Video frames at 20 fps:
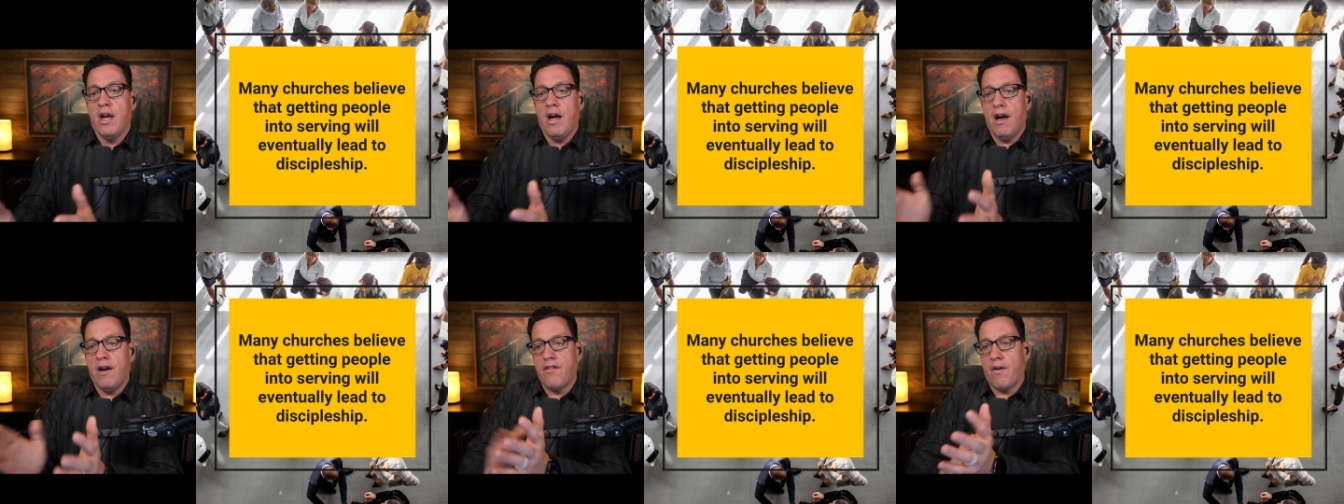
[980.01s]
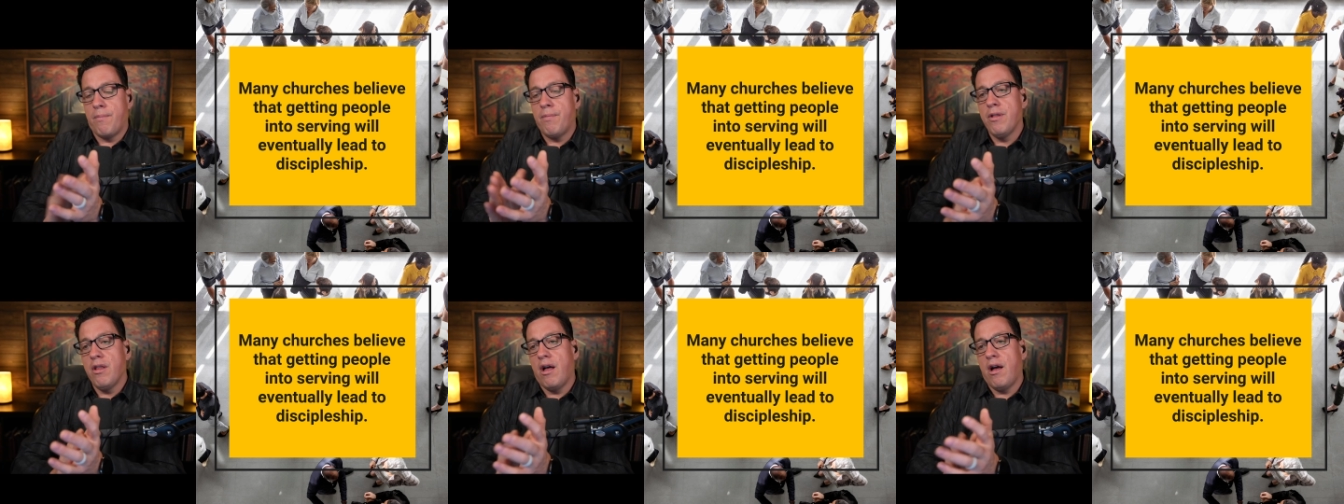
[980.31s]
of
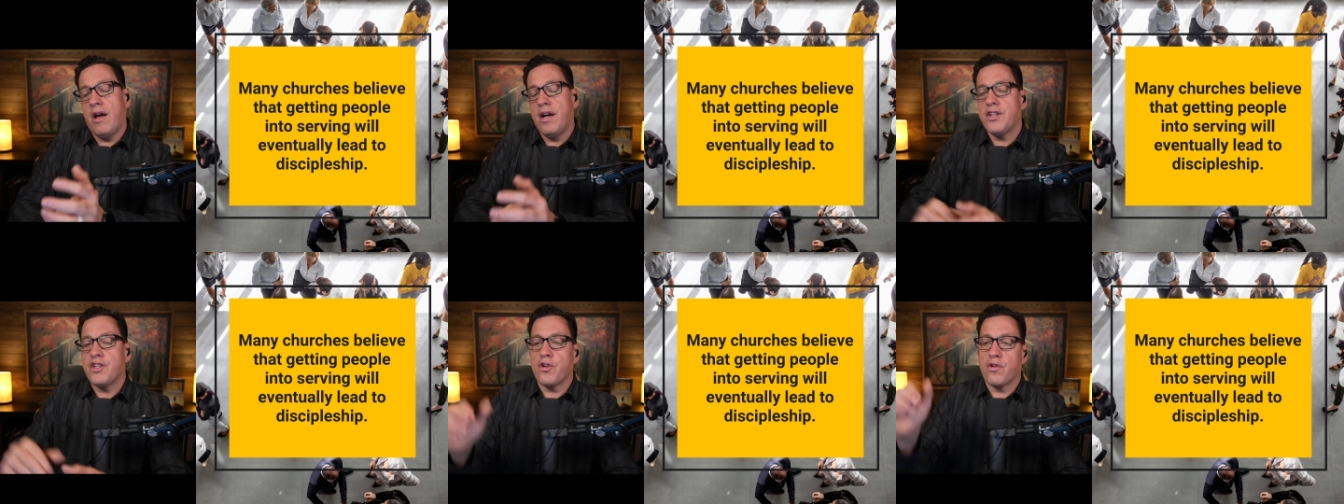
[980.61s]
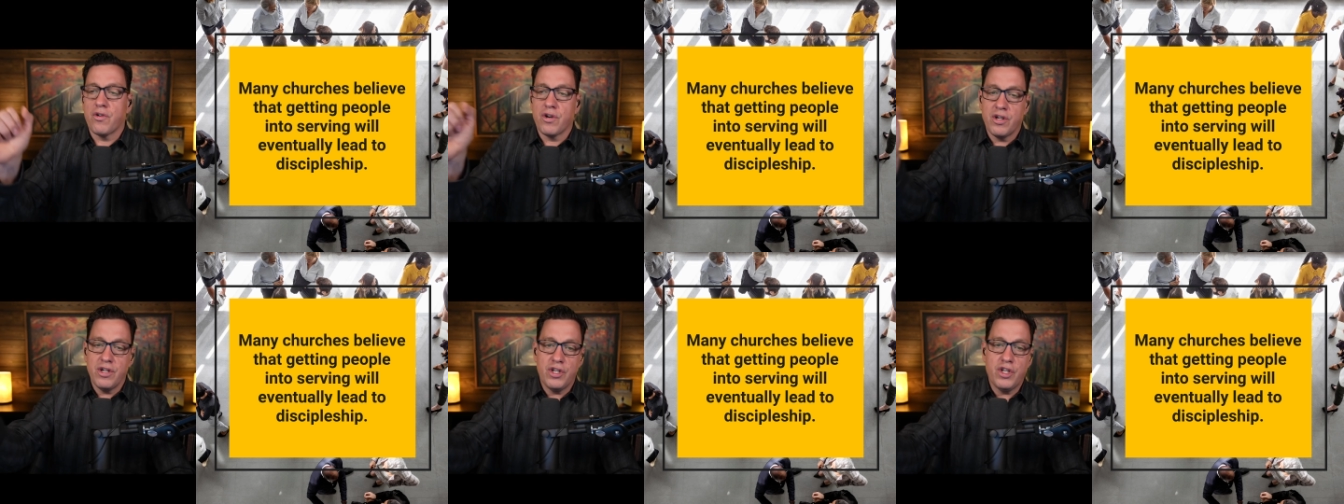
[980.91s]
applause
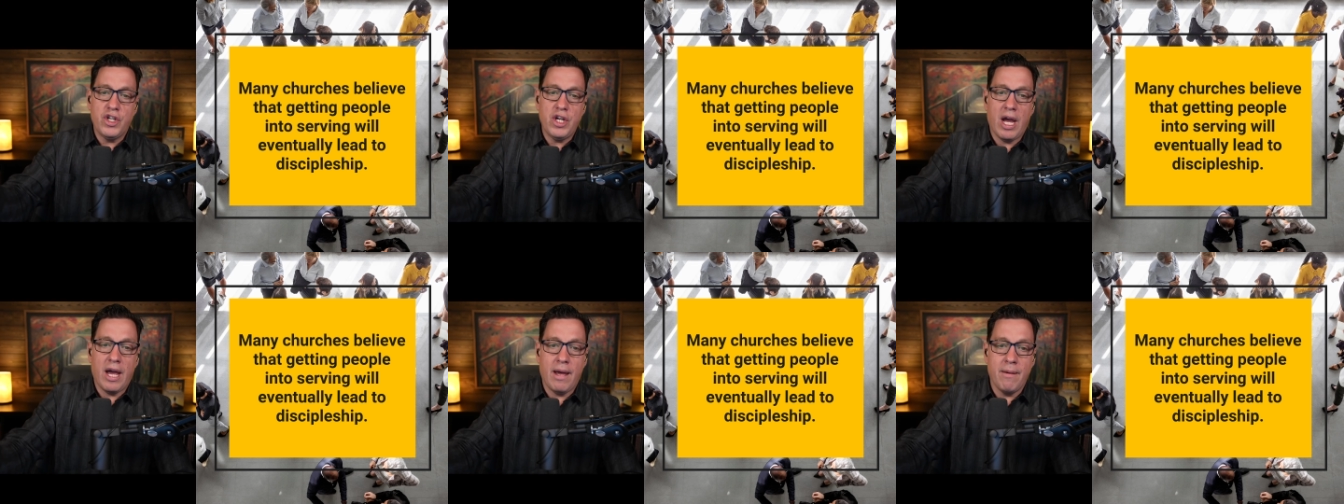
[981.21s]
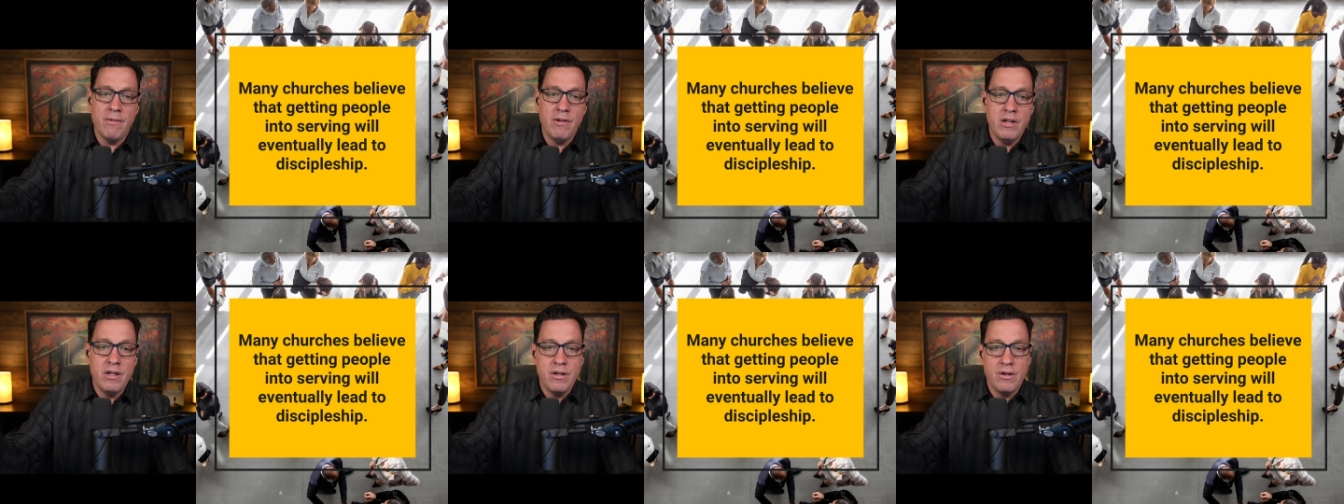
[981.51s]
or good
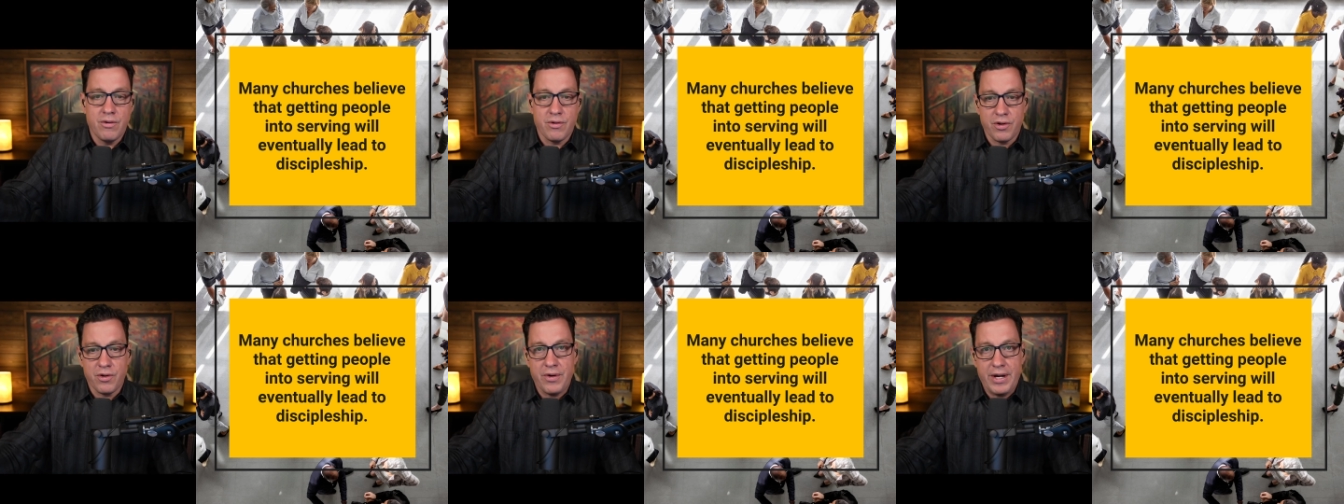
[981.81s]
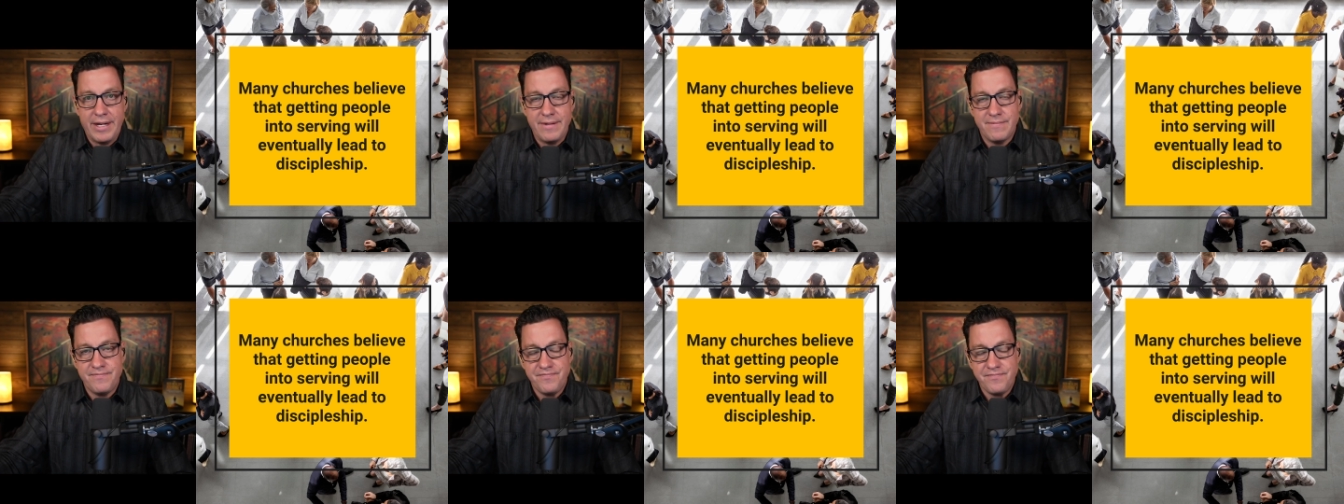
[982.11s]
job or
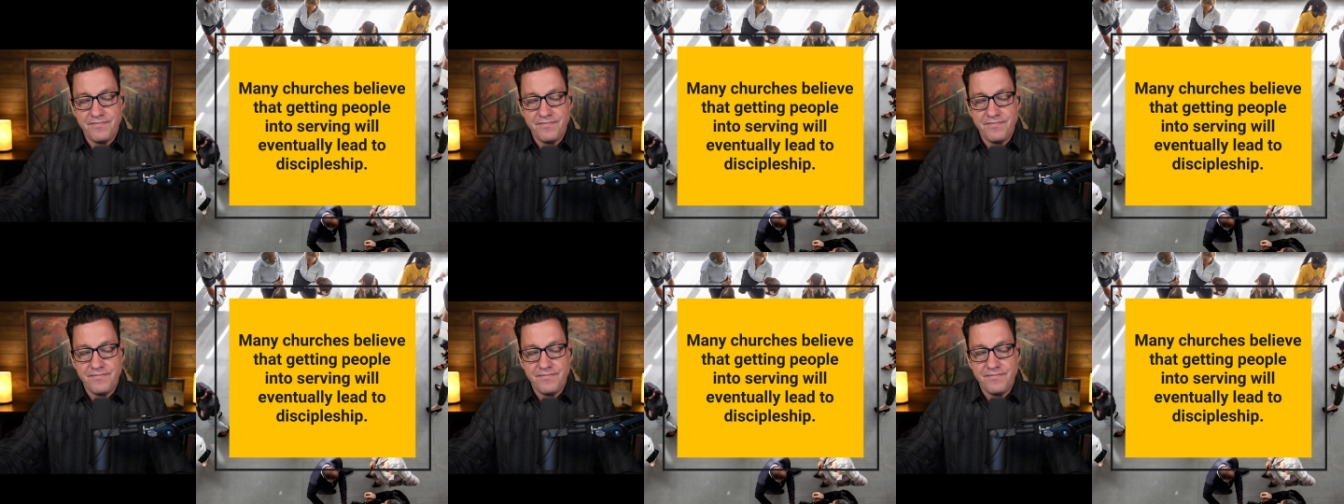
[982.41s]
great.